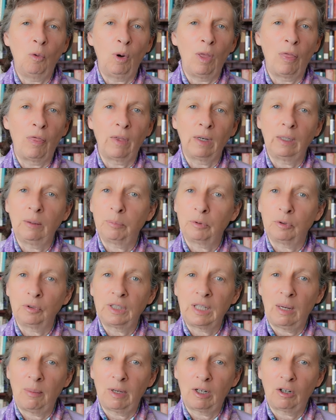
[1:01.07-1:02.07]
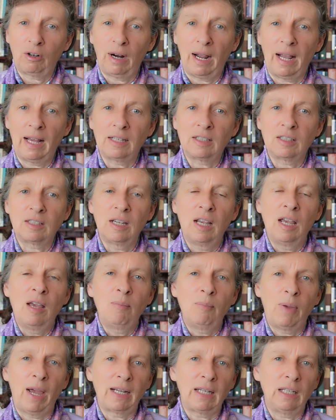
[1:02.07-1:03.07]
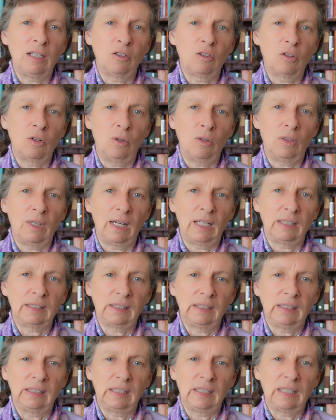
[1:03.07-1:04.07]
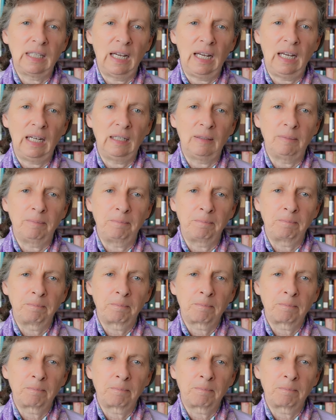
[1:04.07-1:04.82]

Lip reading: with the Liberal Democrats back in 2010.